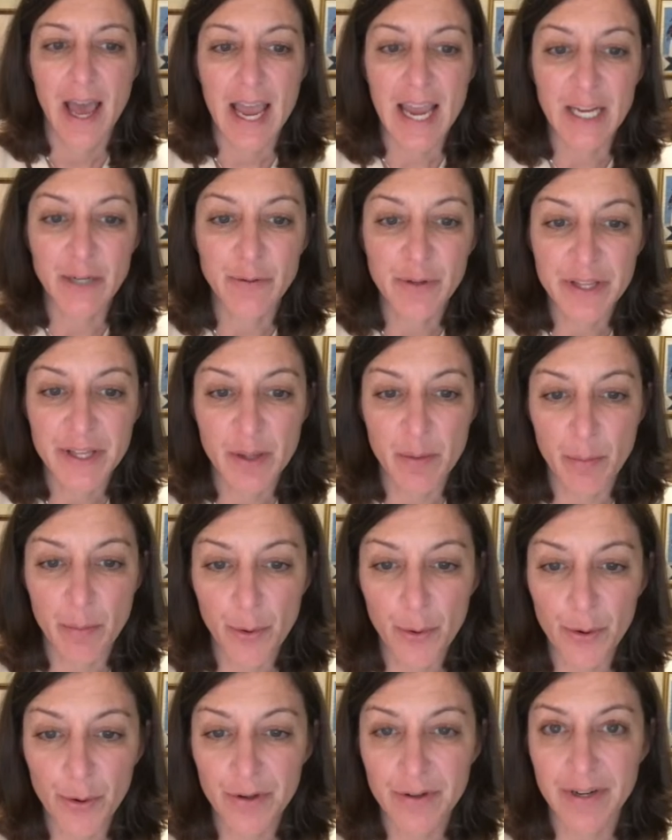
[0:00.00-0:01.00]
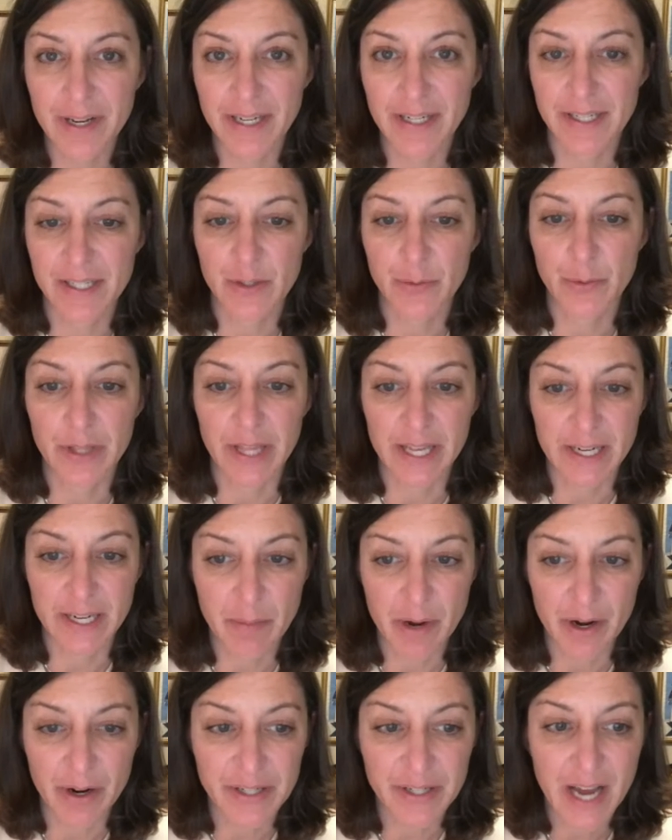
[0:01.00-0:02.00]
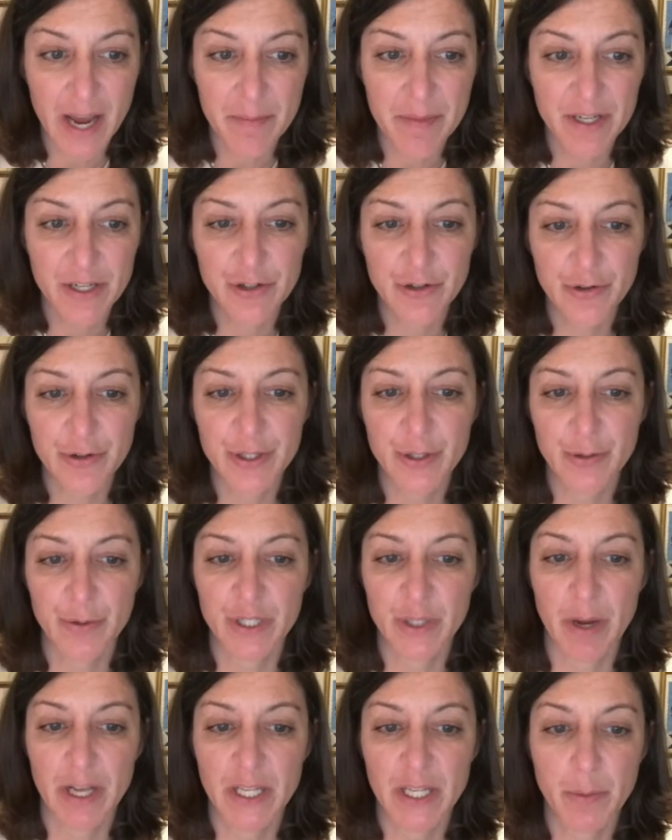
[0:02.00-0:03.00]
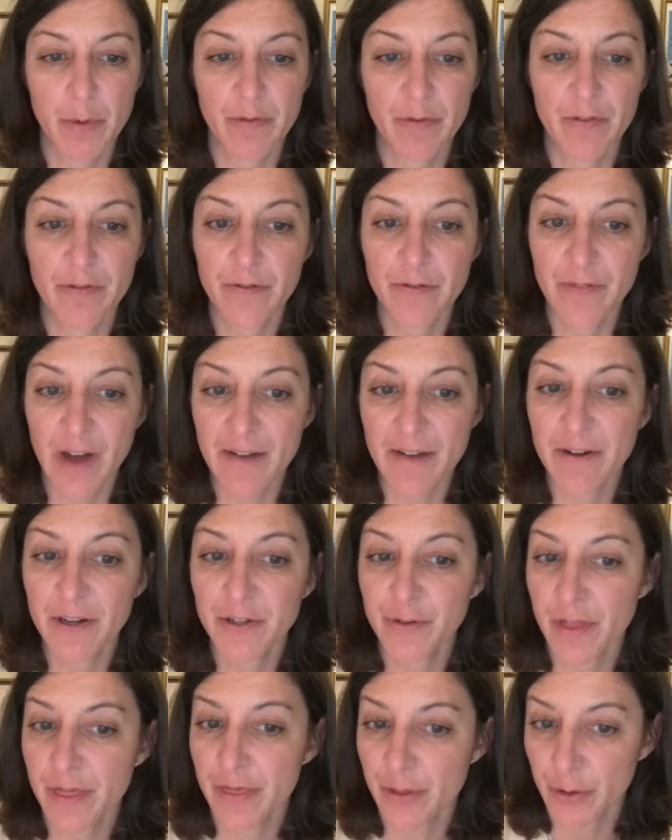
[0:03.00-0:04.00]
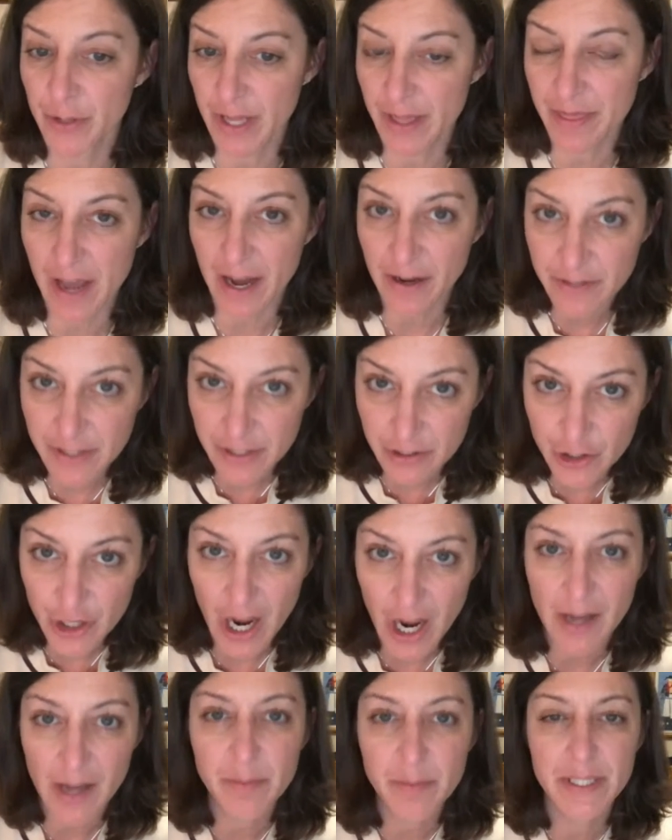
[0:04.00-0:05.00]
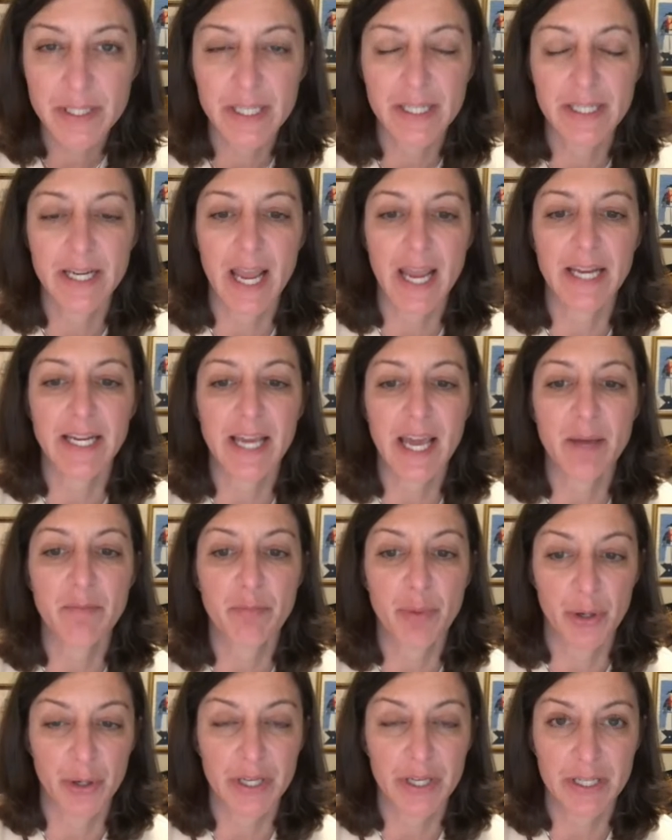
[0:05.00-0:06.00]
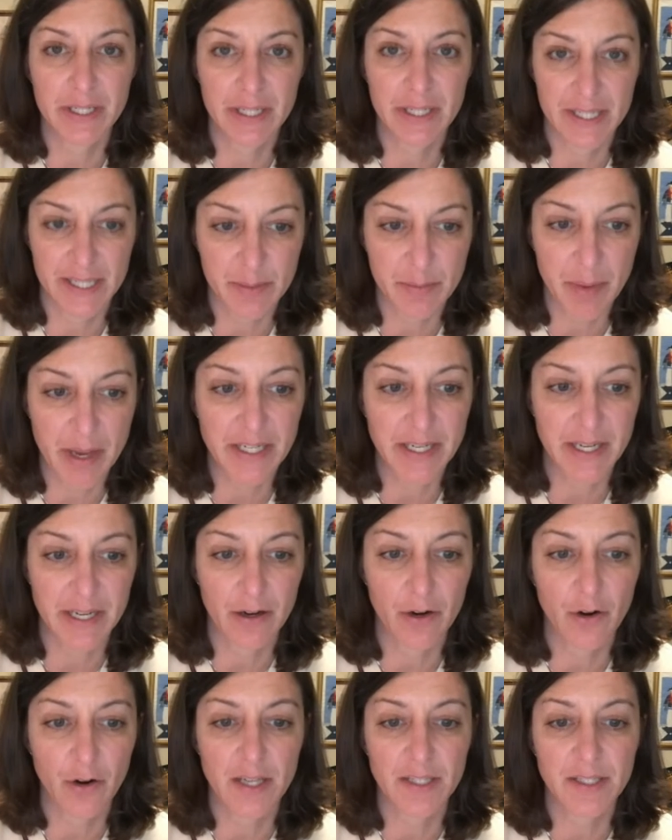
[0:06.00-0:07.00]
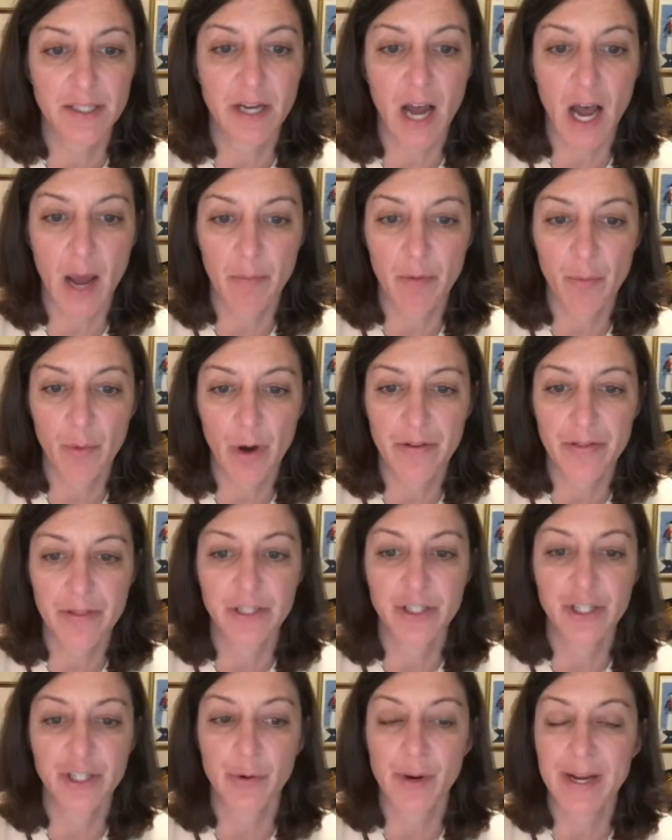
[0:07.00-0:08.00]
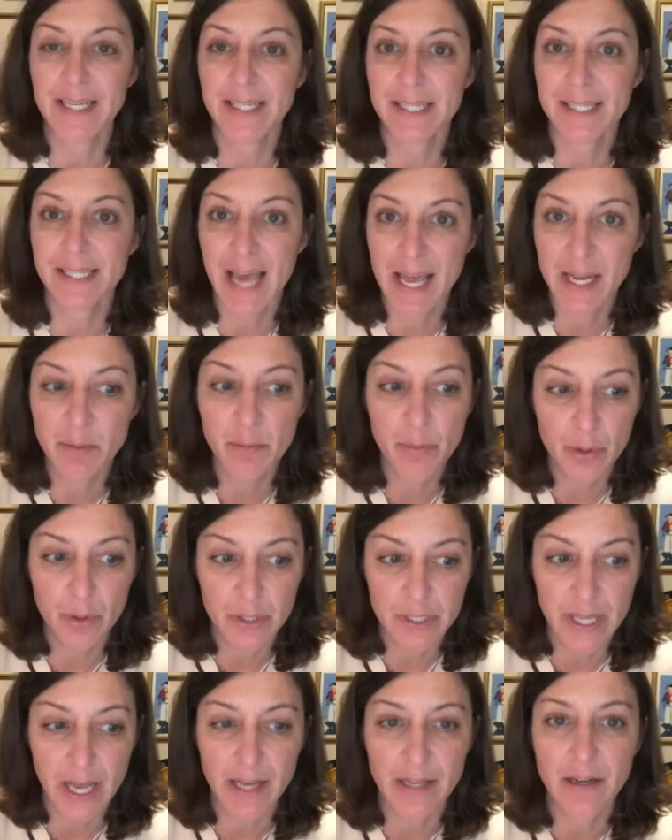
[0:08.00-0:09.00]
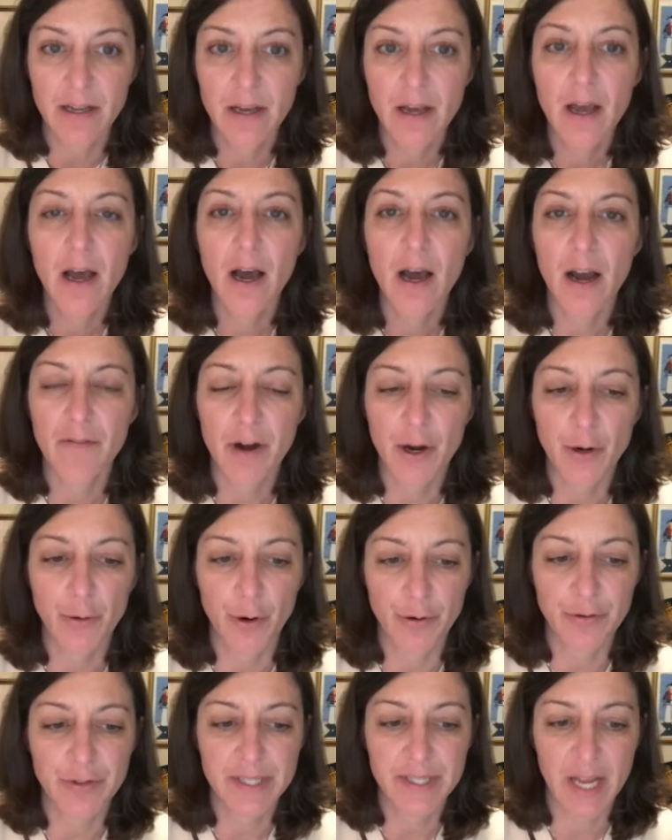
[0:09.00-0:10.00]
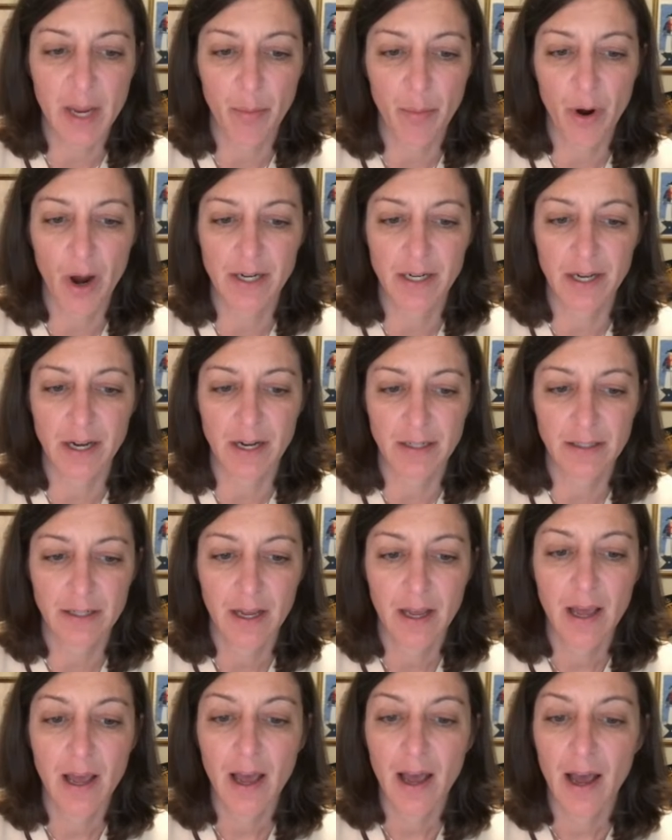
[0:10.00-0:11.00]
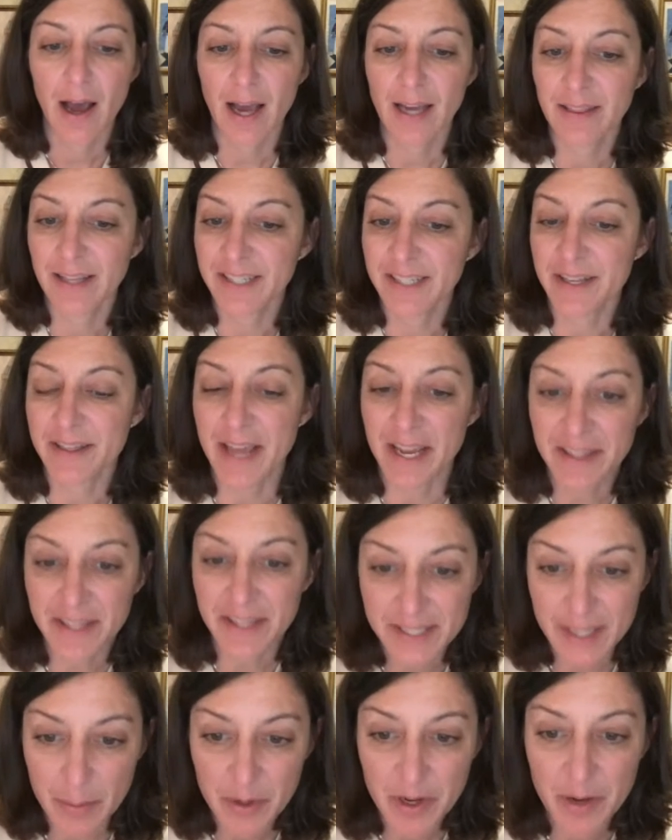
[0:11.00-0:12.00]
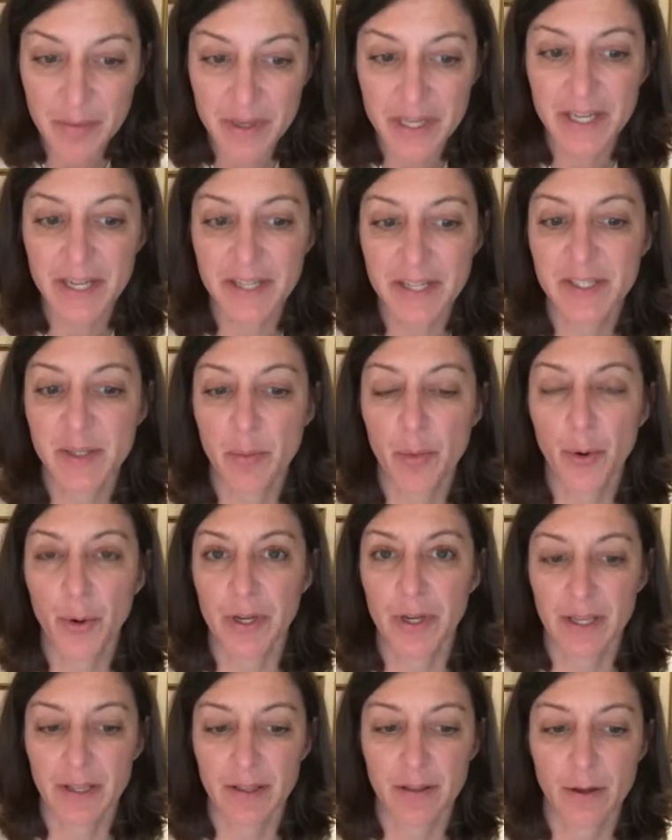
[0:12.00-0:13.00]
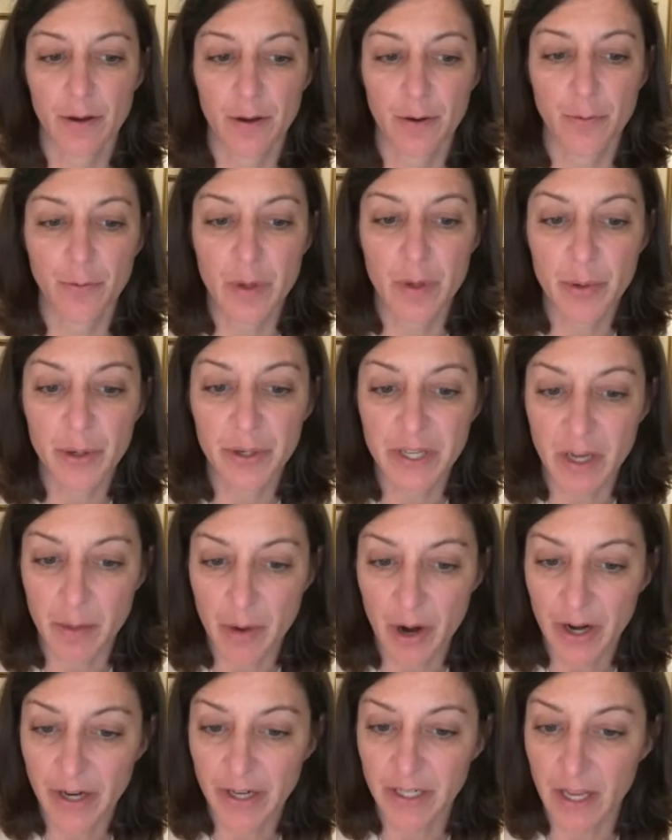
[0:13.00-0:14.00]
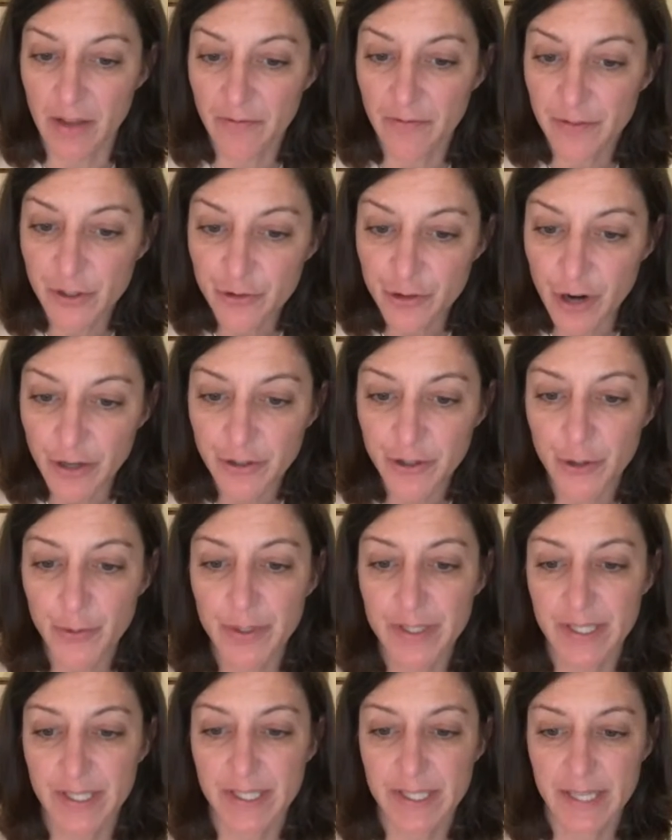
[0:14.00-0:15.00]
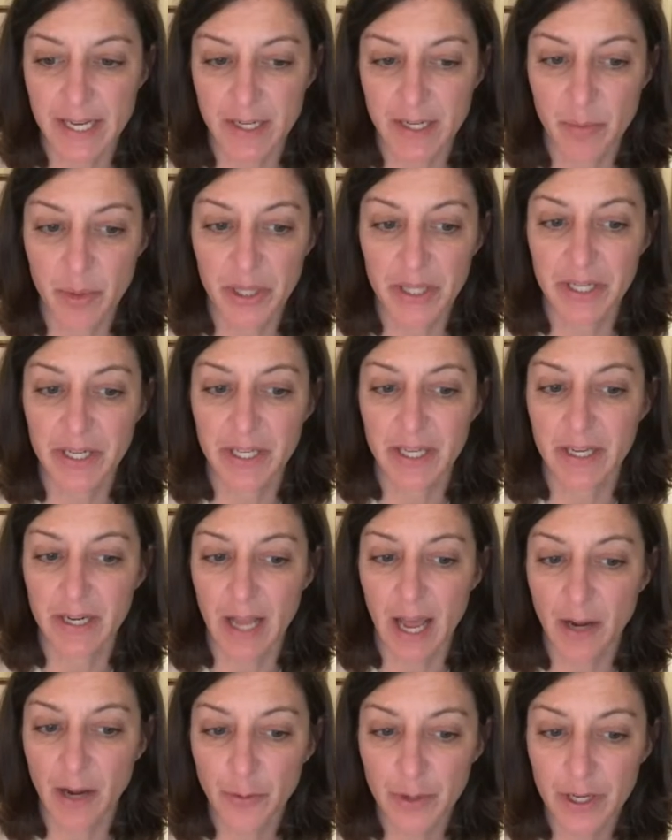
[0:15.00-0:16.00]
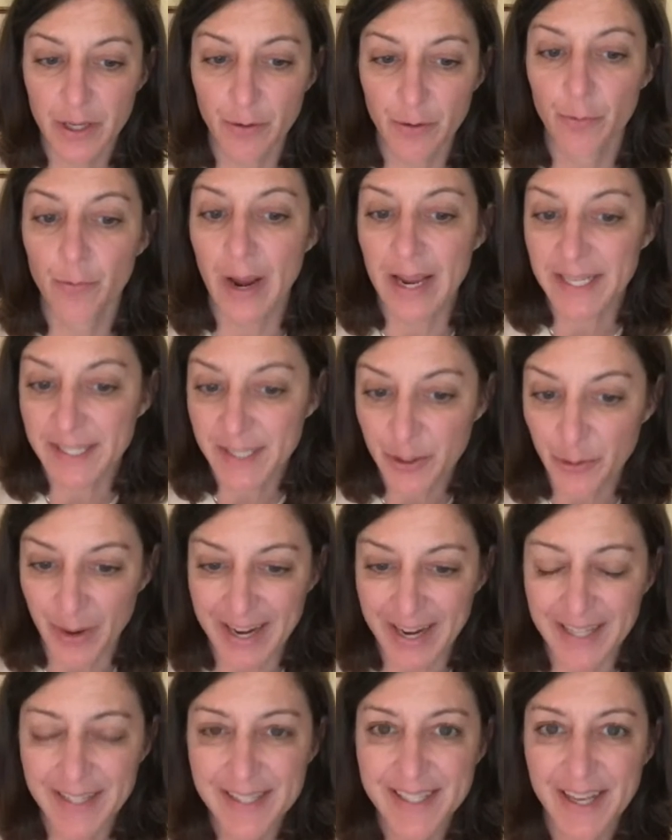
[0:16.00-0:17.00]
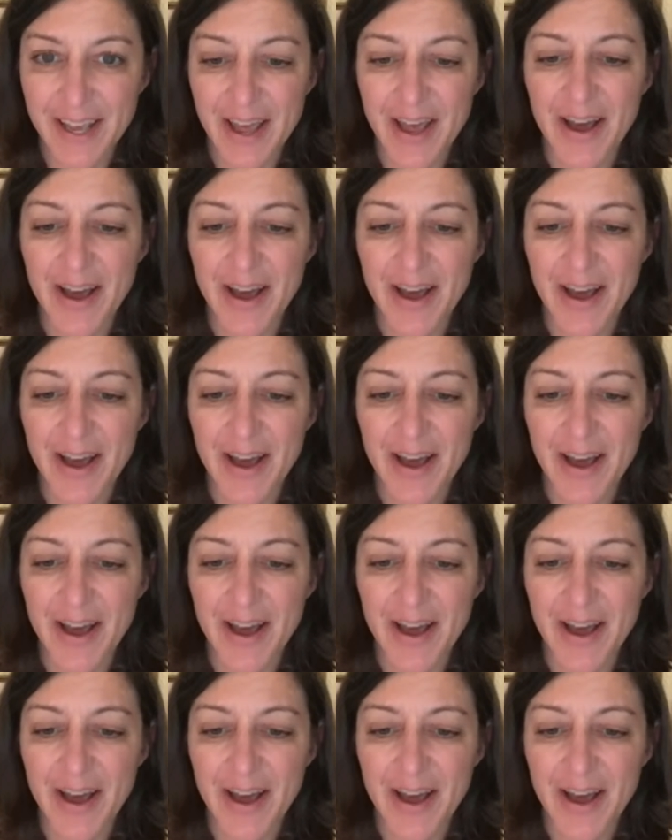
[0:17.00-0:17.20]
Annually, the port and its related maritime industries are responsible for 530,000 jobs and $88 billion in spending across the Commonwealth and generate 10% of our gross state product. I'd like to thank the subcommittee on supporting the Rebuilding American Infrastructure with Sustainability and Equity, or RAISE grants,